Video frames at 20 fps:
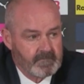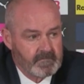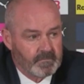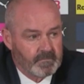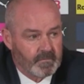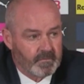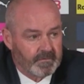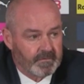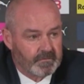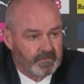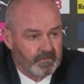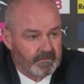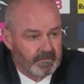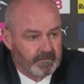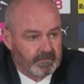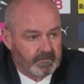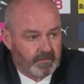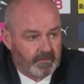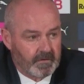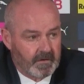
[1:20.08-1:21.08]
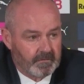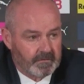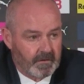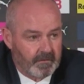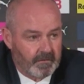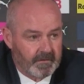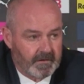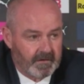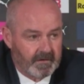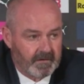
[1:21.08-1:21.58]
We went 2-0
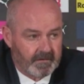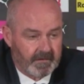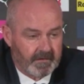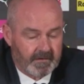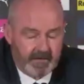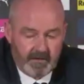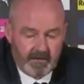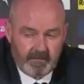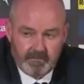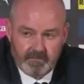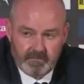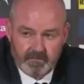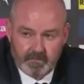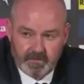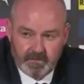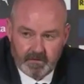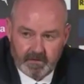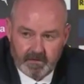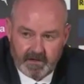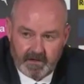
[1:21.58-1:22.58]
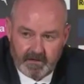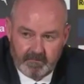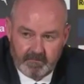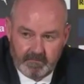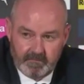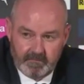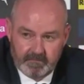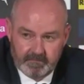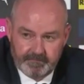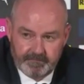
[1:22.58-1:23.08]
down early in the game. We dug in.
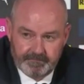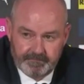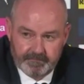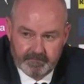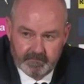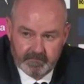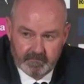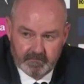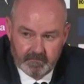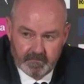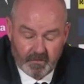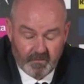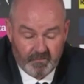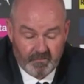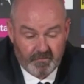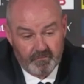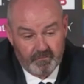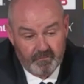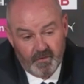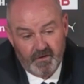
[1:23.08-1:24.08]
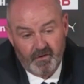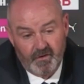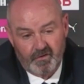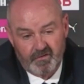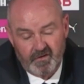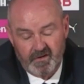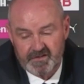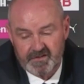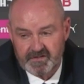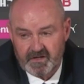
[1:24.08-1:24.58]
We got
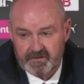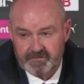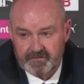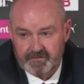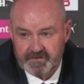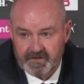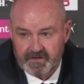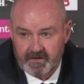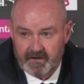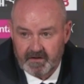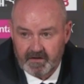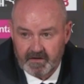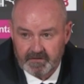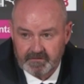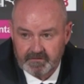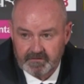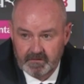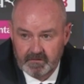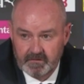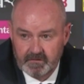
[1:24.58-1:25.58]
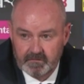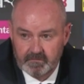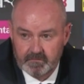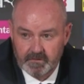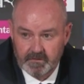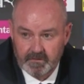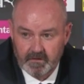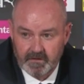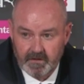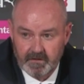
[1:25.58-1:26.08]
criticised for saying that actually.
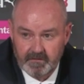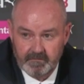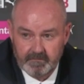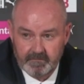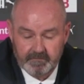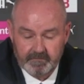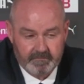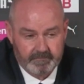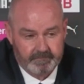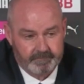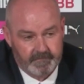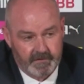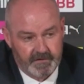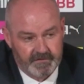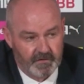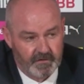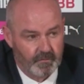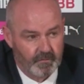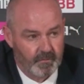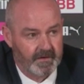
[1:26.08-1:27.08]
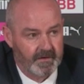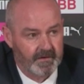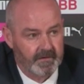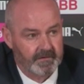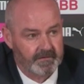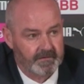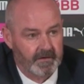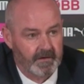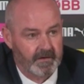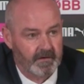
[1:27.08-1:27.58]
We dug in. Israel went there
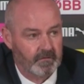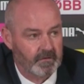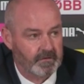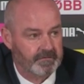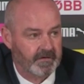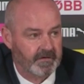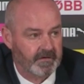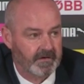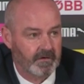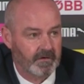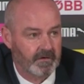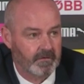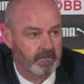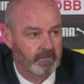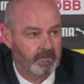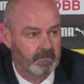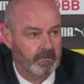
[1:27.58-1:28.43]
tonight, lost 5-0.